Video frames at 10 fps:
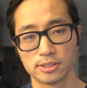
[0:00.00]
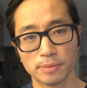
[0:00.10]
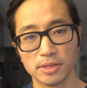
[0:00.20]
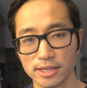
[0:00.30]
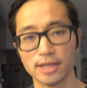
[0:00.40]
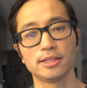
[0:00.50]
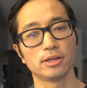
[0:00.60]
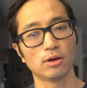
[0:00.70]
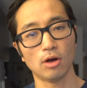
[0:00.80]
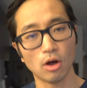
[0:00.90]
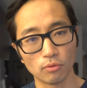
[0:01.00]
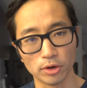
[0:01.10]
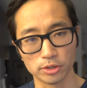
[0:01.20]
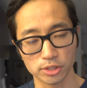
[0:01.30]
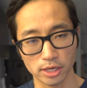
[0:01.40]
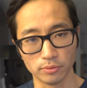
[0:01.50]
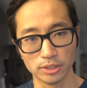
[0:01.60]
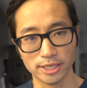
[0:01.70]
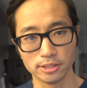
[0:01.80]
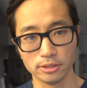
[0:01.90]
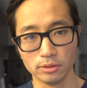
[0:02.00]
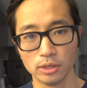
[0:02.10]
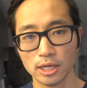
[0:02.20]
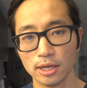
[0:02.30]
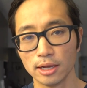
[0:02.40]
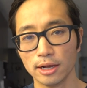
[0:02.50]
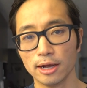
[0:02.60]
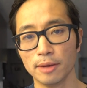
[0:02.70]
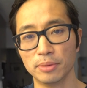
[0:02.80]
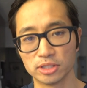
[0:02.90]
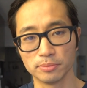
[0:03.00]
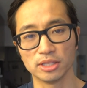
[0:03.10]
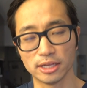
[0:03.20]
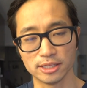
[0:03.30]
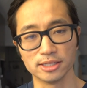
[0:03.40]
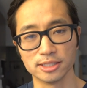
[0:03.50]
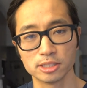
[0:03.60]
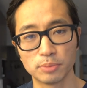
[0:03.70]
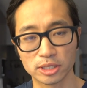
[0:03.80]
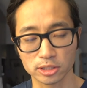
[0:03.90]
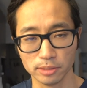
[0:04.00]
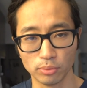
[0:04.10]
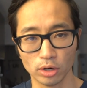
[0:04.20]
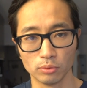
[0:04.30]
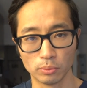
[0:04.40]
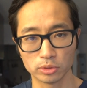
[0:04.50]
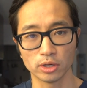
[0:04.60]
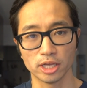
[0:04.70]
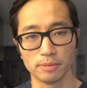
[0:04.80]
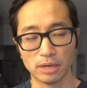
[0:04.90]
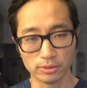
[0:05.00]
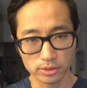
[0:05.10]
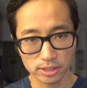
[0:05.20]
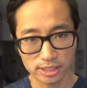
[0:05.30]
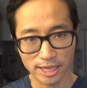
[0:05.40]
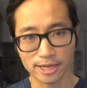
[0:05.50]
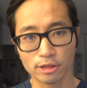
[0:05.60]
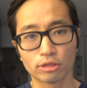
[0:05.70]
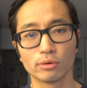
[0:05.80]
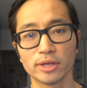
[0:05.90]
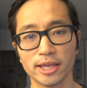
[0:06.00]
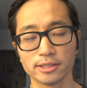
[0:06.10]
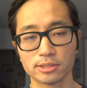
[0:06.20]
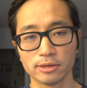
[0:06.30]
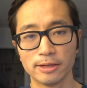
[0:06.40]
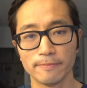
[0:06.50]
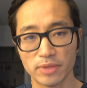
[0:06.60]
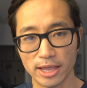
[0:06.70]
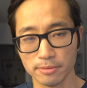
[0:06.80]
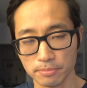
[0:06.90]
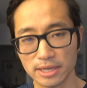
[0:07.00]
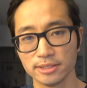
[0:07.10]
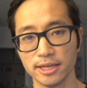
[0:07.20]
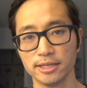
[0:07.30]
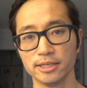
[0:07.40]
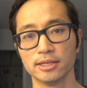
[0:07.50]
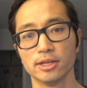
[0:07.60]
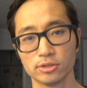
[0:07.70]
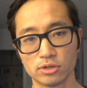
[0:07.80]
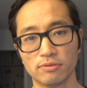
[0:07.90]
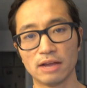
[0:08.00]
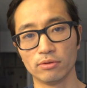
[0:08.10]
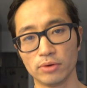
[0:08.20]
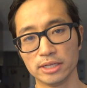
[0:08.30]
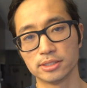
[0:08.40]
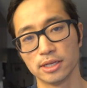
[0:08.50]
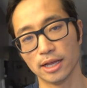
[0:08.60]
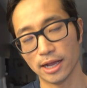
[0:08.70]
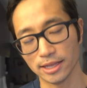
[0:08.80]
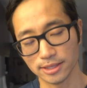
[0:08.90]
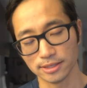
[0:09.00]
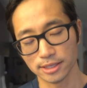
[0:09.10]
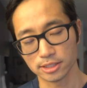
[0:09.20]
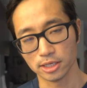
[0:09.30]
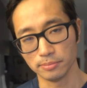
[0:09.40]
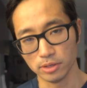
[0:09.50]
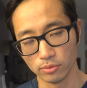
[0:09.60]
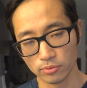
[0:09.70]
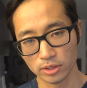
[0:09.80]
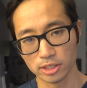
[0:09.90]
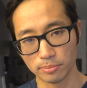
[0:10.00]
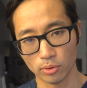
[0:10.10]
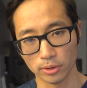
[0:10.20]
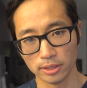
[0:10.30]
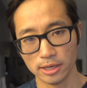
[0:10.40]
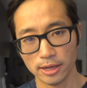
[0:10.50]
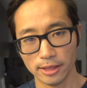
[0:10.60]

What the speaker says: Something that I think all runners can relate to, but something I think is especially important when we're talking about getting through cancer and maintaining survival rates. I think that's gonna be really important.